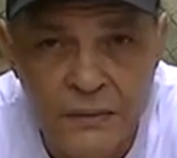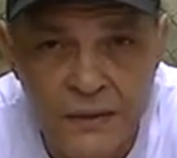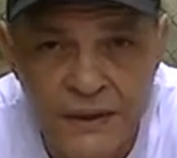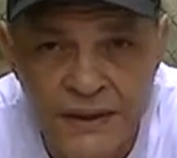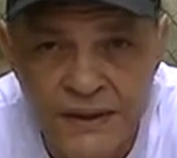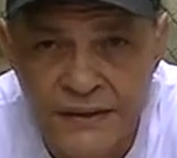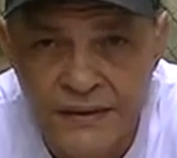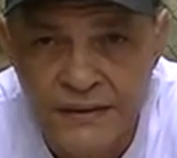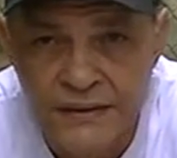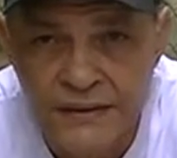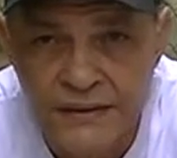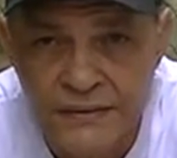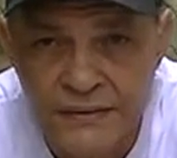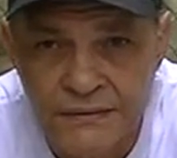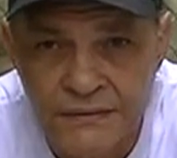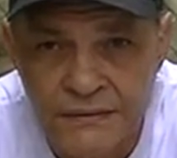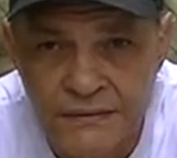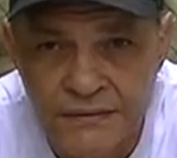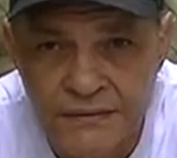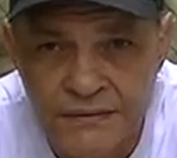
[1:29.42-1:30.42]
with
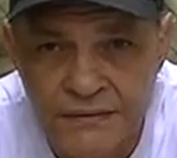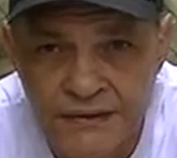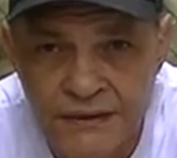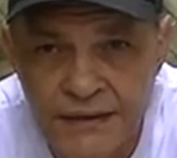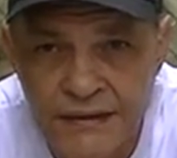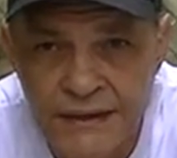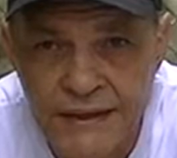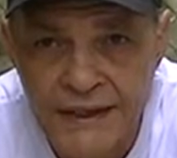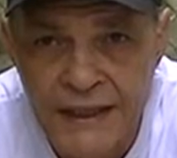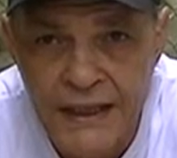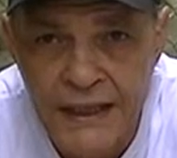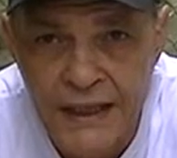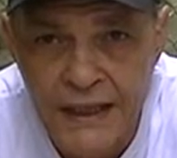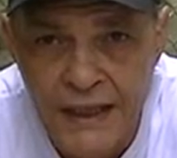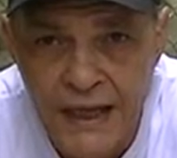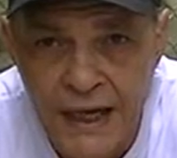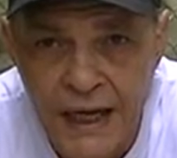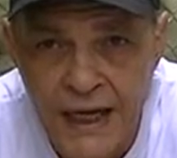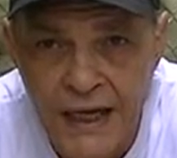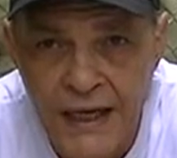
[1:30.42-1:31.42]
very
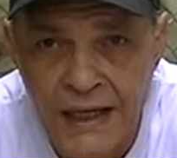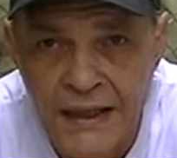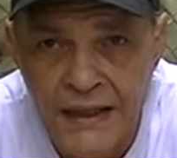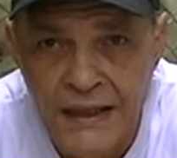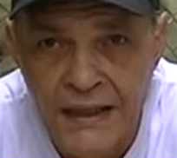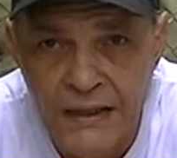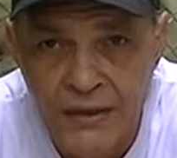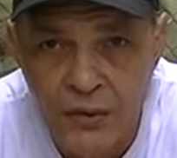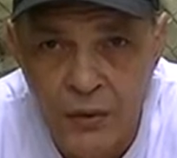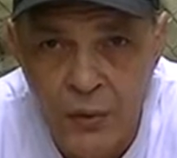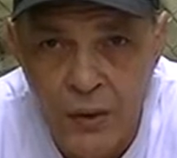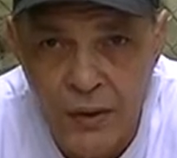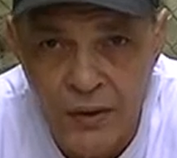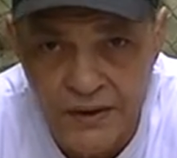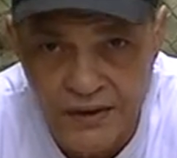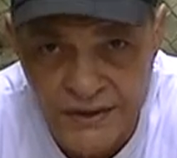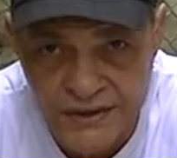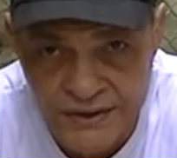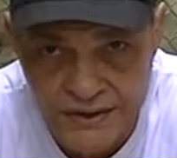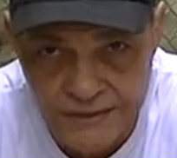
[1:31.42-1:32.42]
high
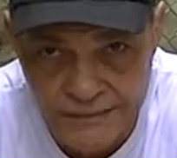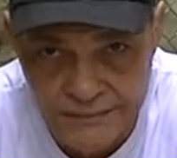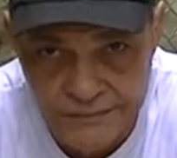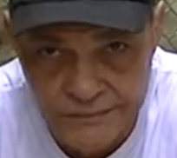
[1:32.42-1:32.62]
quality.